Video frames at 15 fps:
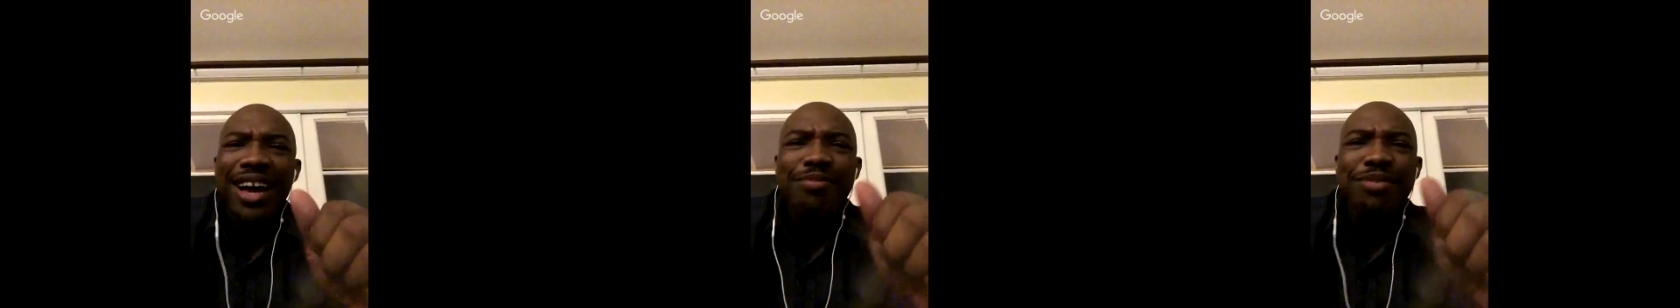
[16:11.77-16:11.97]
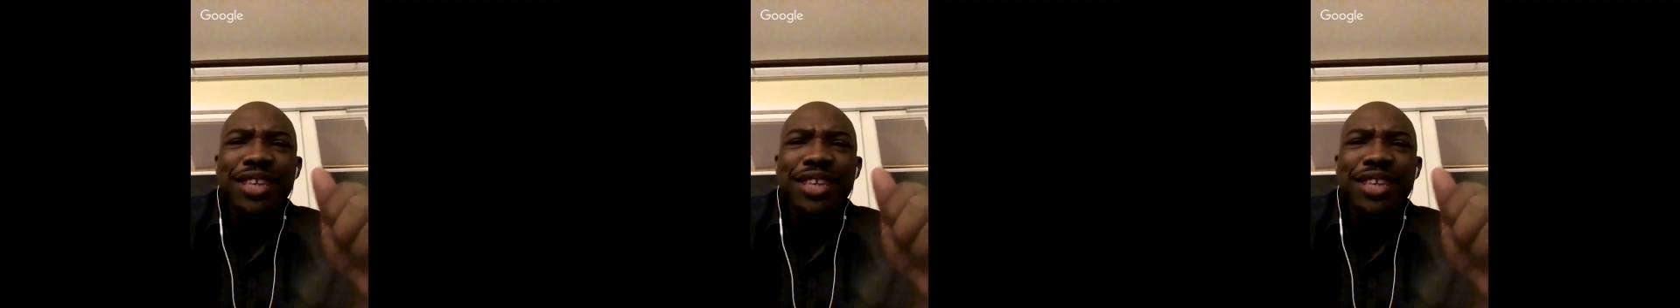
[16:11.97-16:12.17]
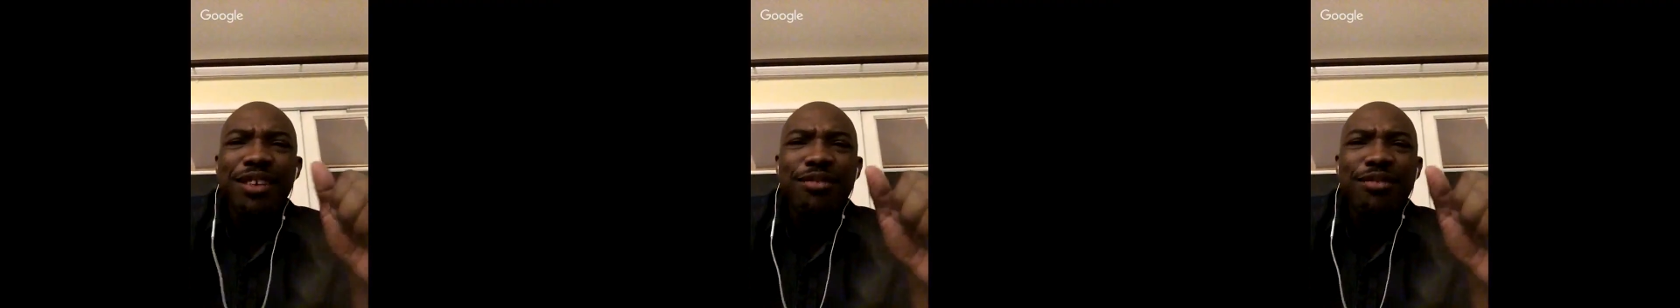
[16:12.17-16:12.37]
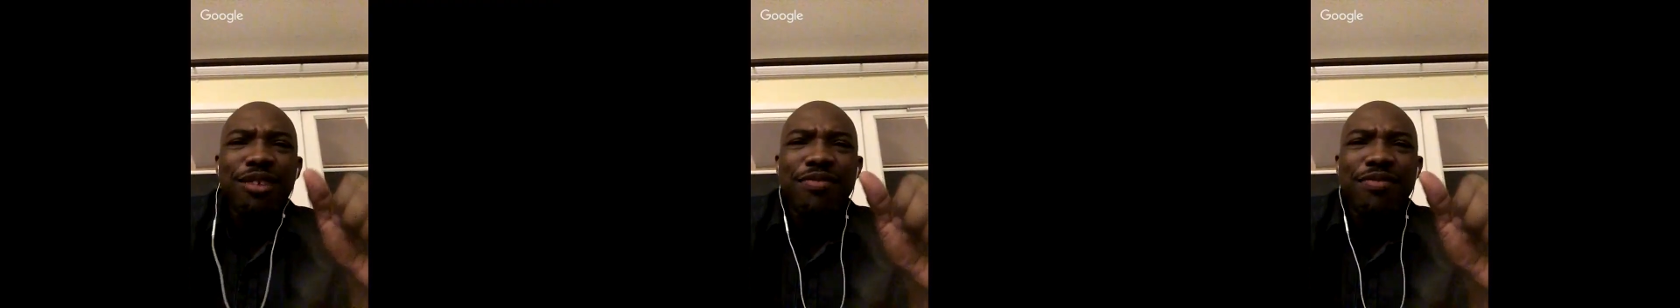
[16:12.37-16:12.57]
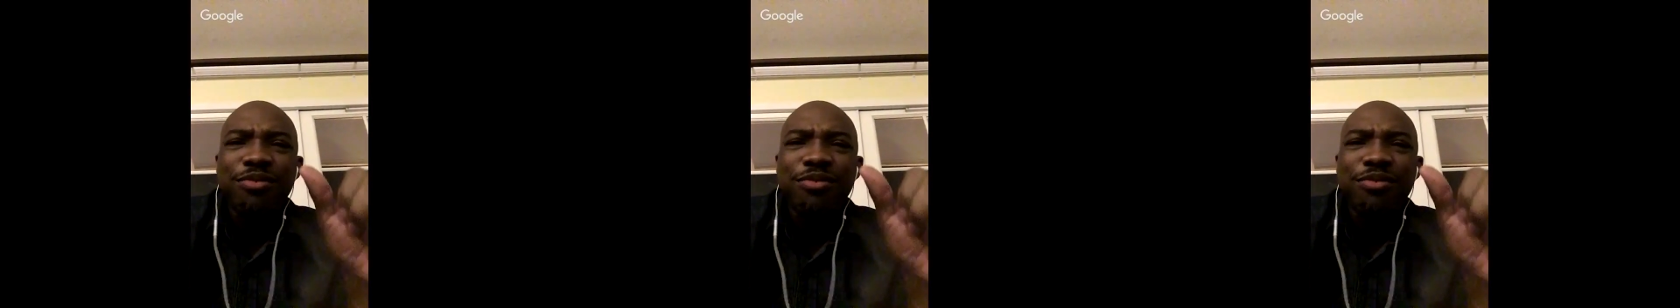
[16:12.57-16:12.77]
I'm staying away
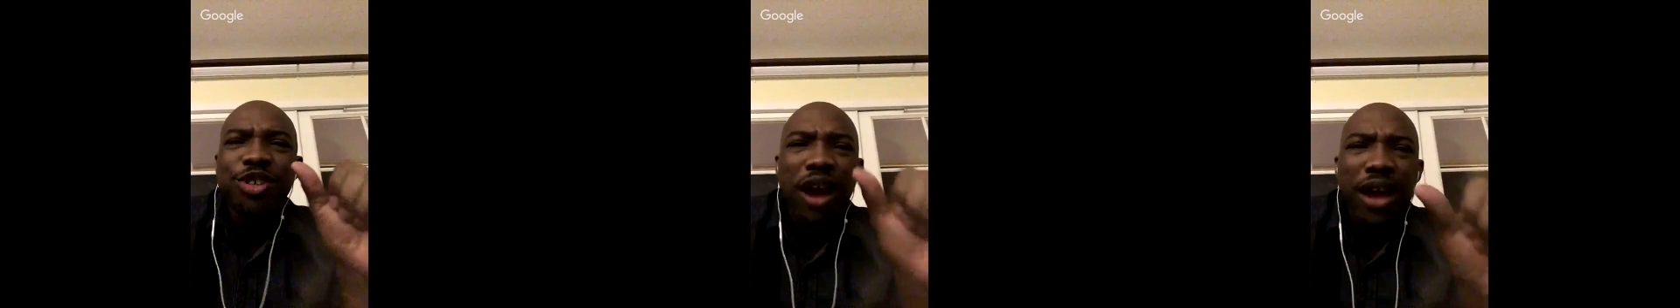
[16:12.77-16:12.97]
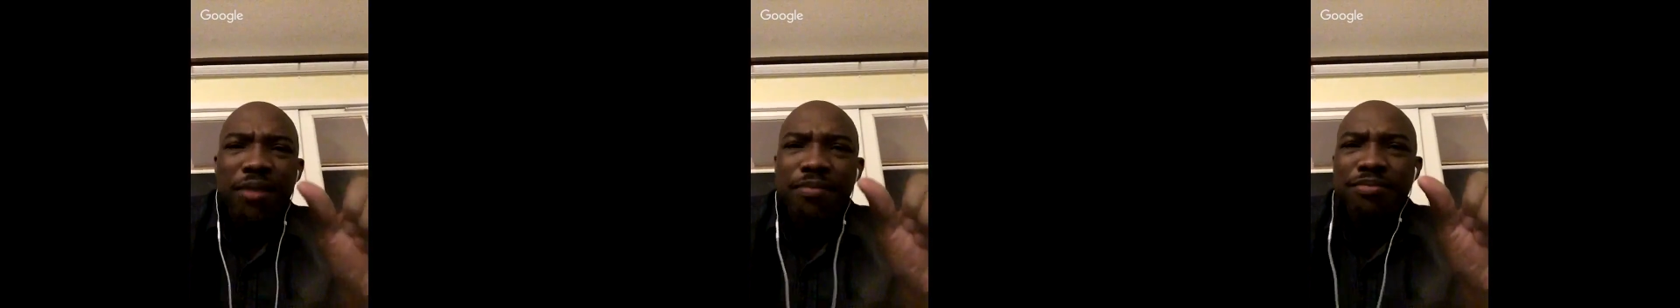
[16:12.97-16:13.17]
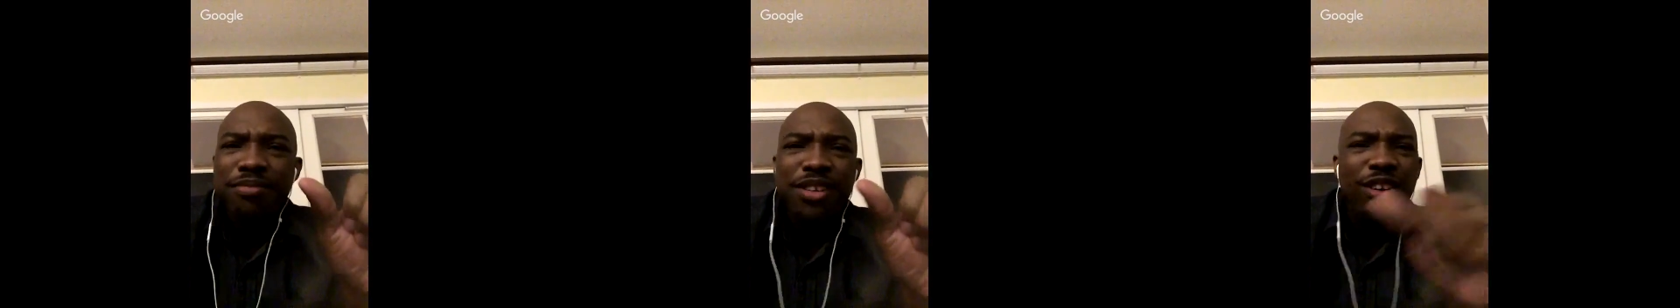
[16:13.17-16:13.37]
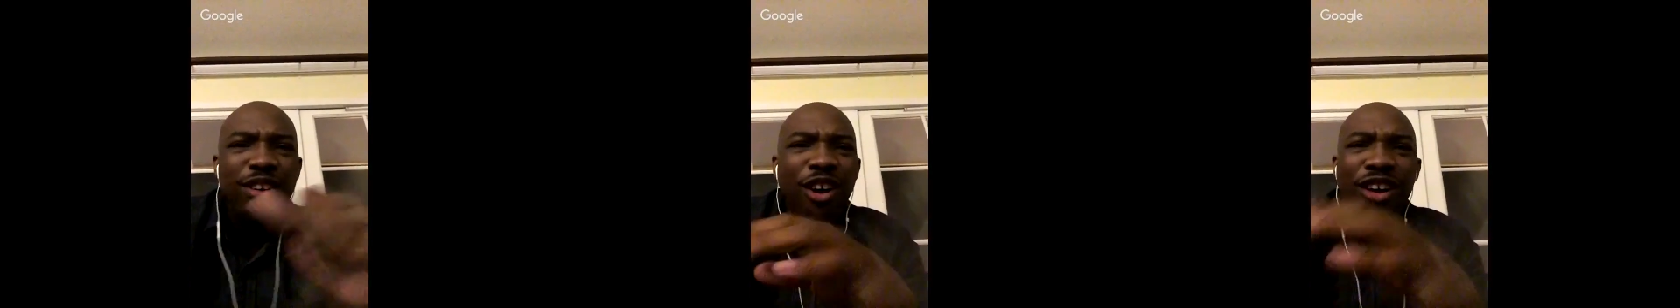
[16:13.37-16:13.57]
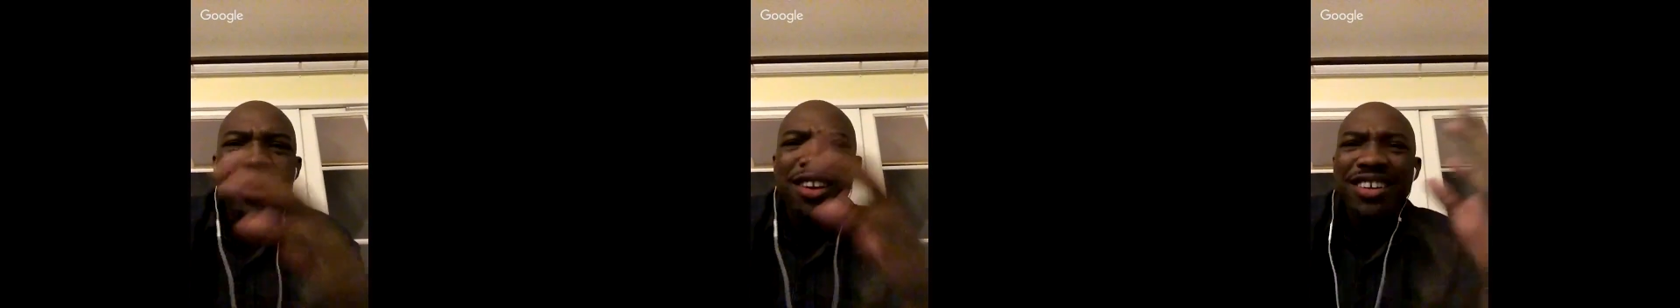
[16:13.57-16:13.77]
from tripe.
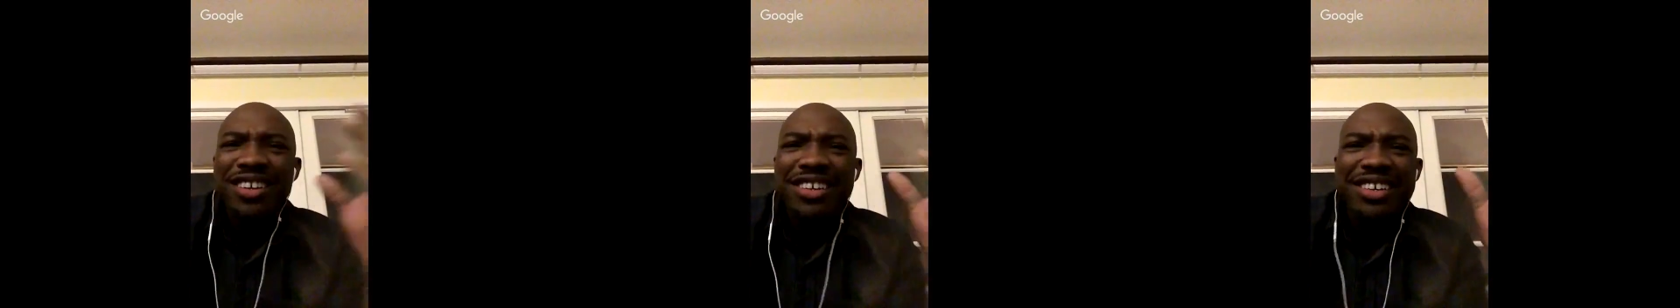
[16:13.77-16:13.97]
All the